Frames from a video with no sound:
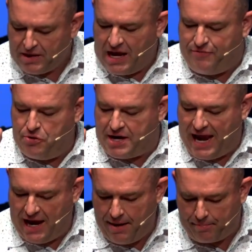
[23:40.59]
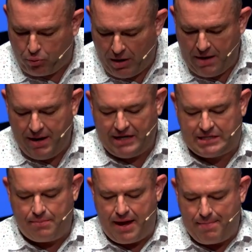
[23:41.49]
if you can, bring me
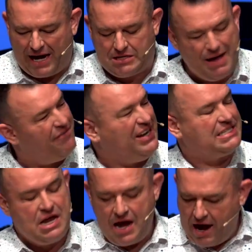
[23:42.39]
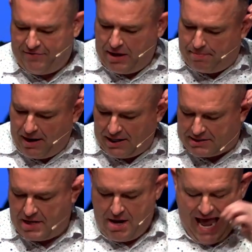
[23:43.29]
some evidence of the
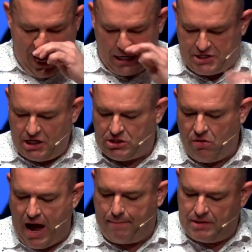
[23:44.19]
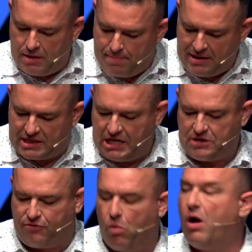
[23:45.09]
abundance. And it just so happened to be the season for